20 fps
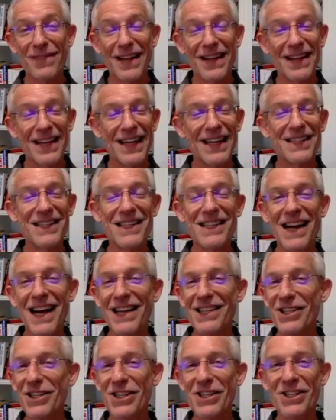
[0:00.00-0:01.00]
It's
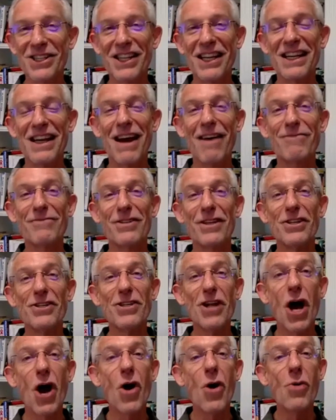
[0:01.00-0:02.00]
not just enough to
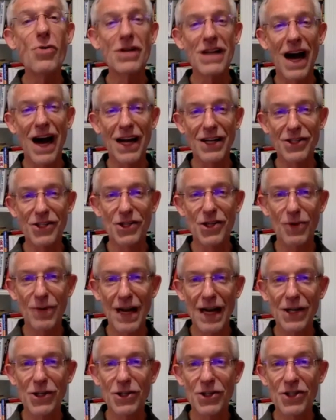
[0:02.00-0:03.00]
know God's
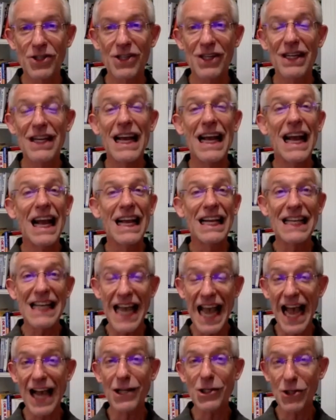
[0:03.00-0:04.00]
directions. You
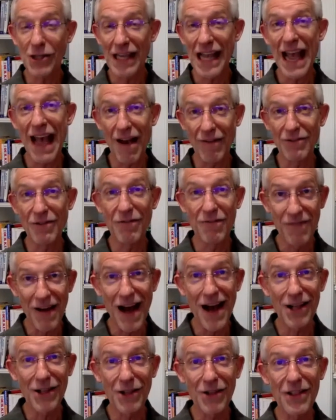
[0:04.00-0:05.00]
actually have to
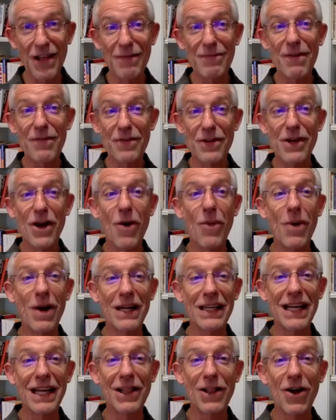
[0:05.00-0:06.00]
follow them if you don't want to
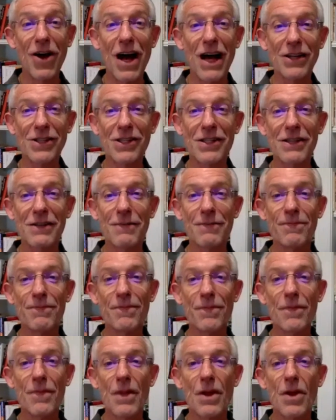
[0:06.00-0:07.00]
get lost.
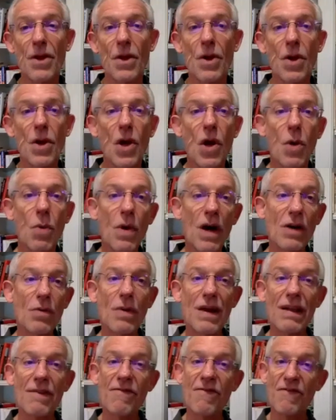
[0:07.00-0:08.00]
When
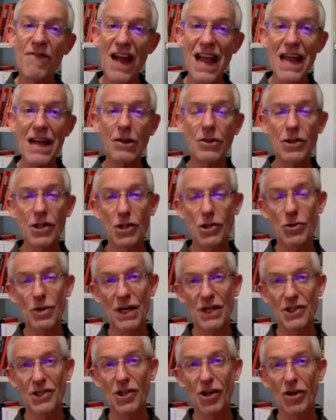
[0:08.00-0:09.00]
we fail to
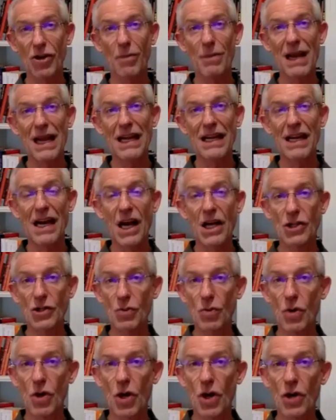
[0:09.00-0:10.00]
trust and obey God's
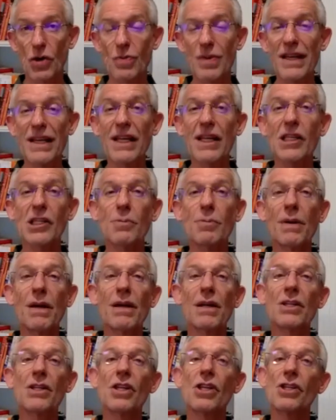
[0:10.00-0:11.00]
word, we
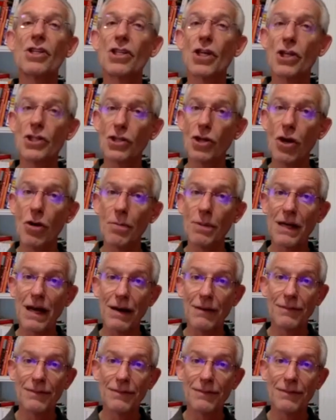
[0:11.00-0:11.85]
experience a Zozobra,